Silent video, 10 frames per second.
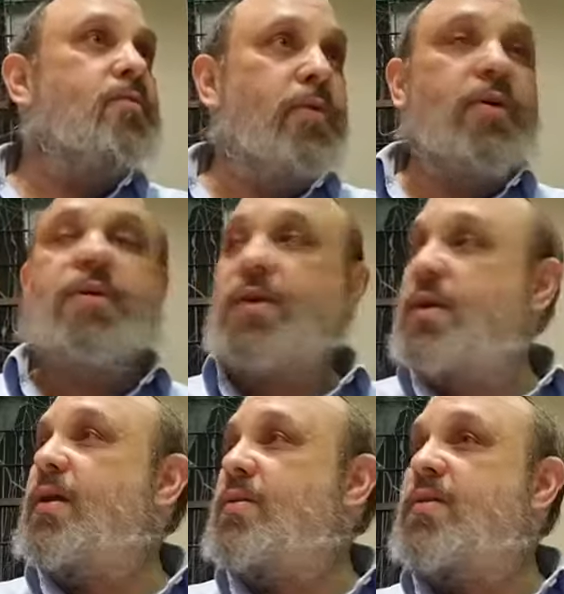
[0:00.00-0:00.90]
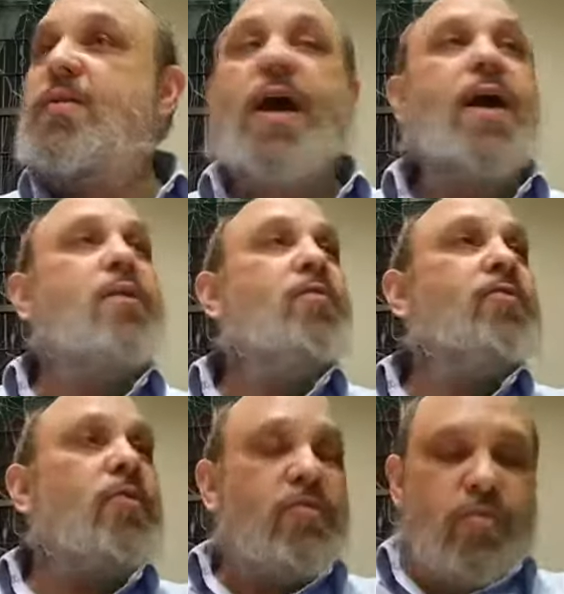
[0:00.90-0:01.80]
for, uh, uh as a sign
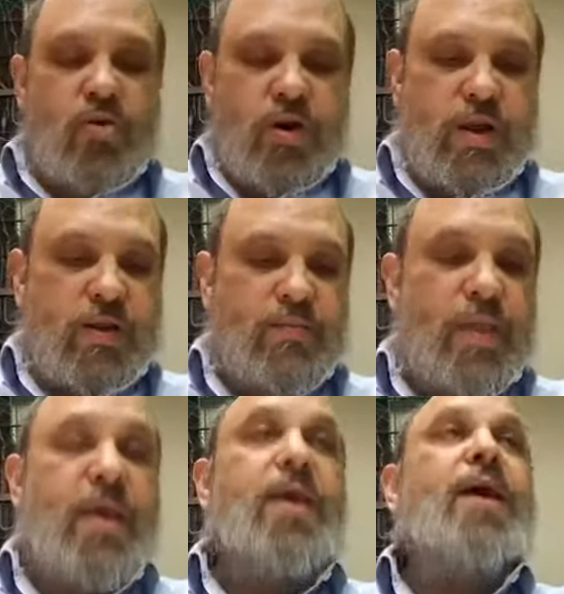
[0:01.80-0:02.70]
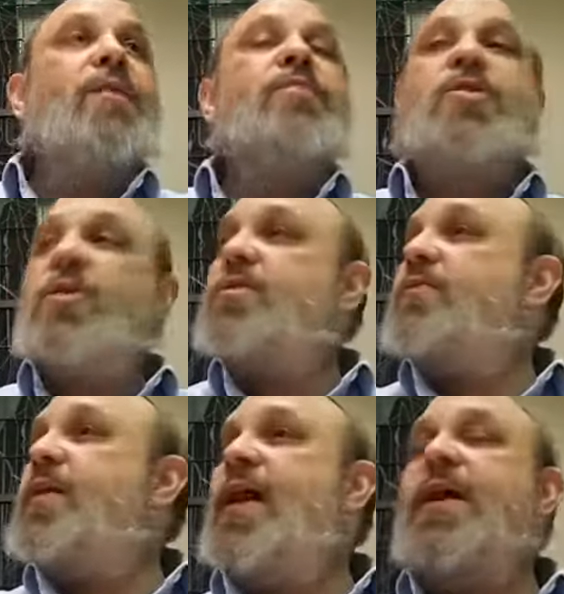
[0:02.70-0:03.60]
of, of mourning. And because
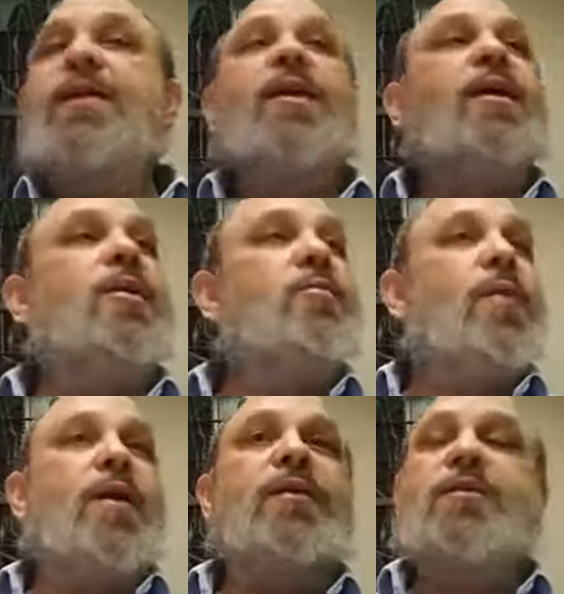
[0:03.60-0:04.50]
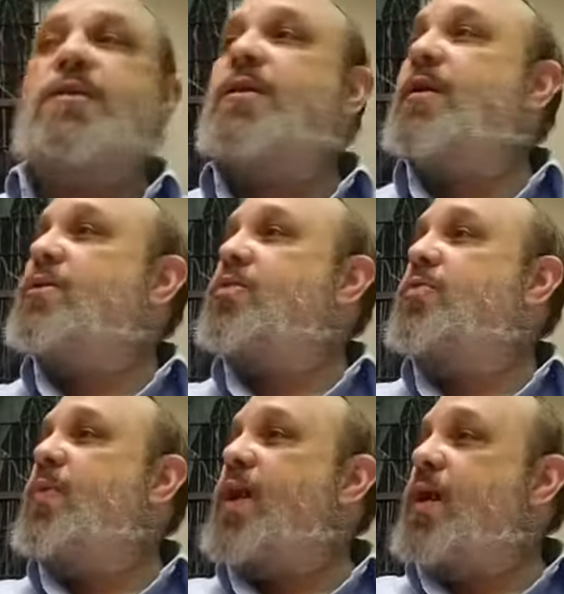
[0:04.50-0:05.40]
of that, he merited to
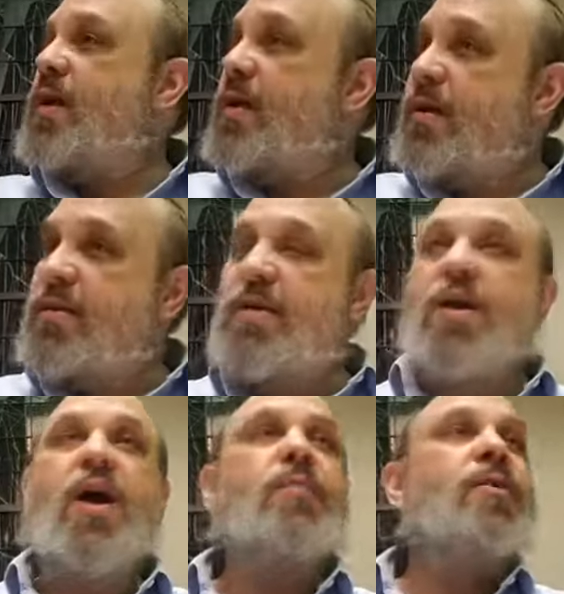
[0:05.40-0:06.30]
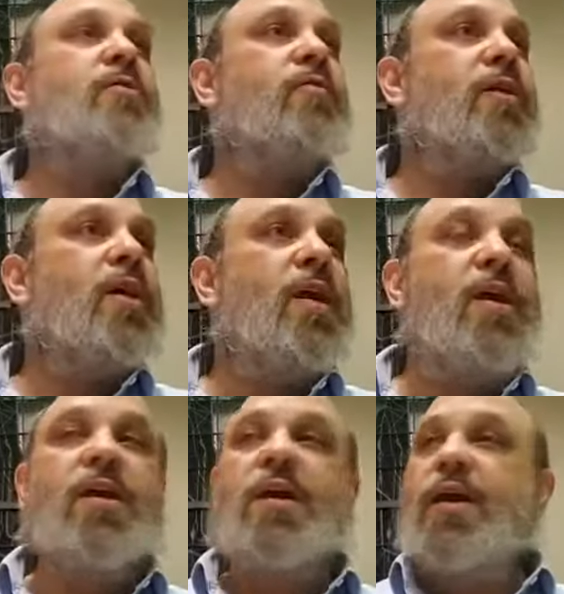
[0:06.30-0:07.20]
wear the garment of a
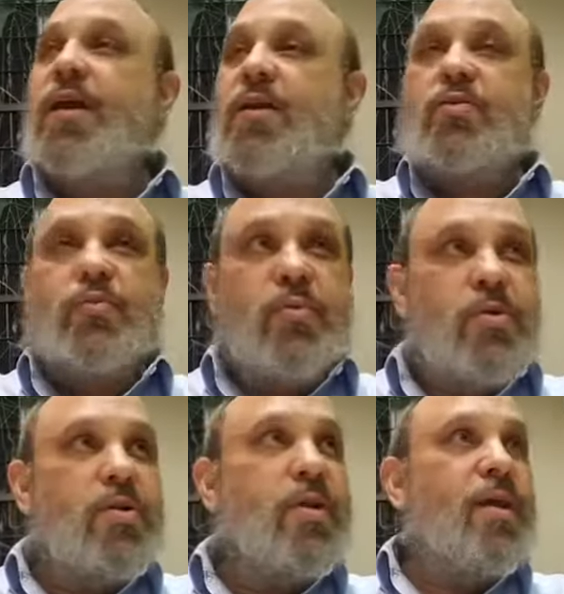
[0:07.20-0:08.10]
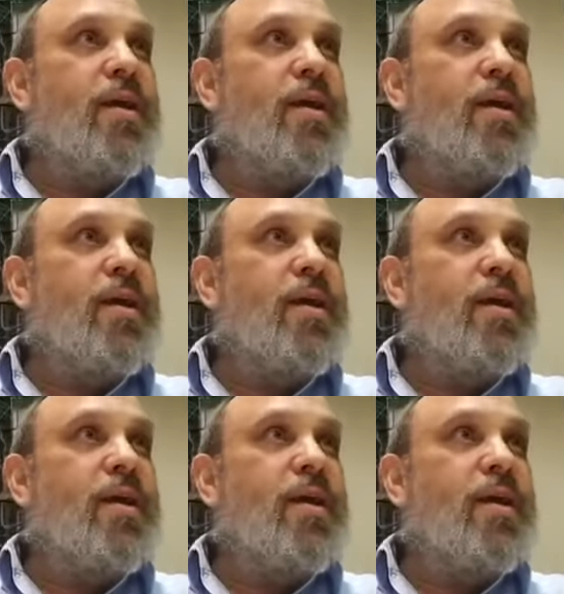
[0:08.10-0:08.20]
king and to put